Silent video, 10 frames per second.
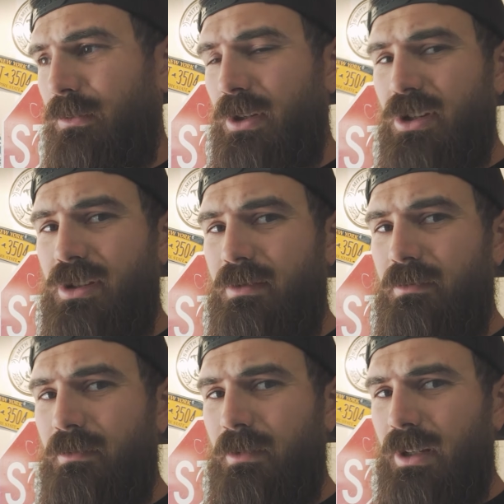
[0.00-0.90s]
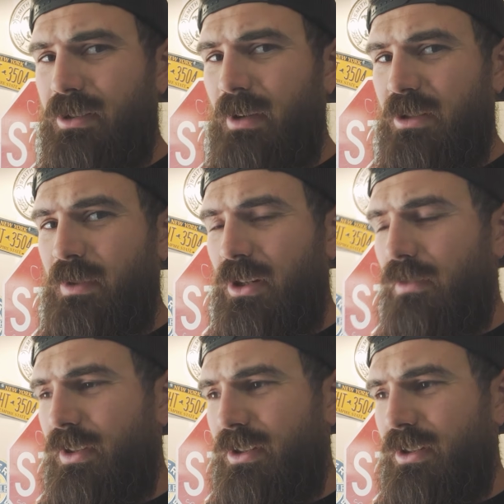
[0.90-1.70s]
which also makes me nervous,